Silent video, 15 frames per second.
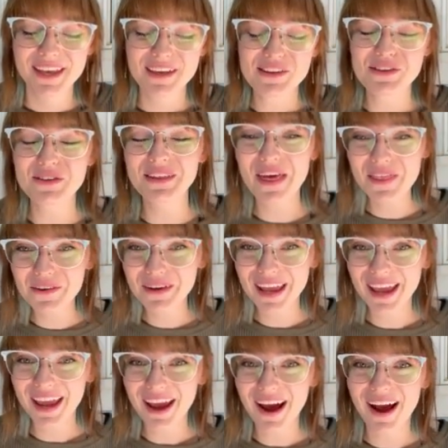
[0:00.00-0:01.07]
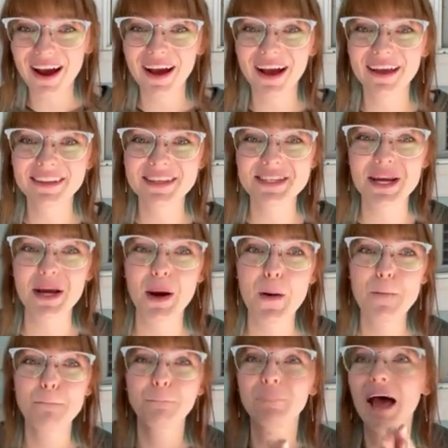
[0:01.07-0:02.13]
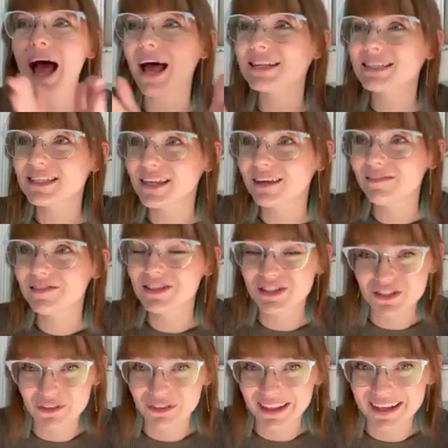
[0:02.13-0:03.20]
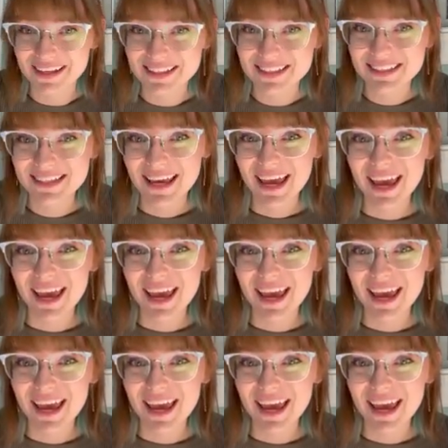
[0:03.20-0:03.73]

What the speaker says: So the other day I had this like massive to-do list,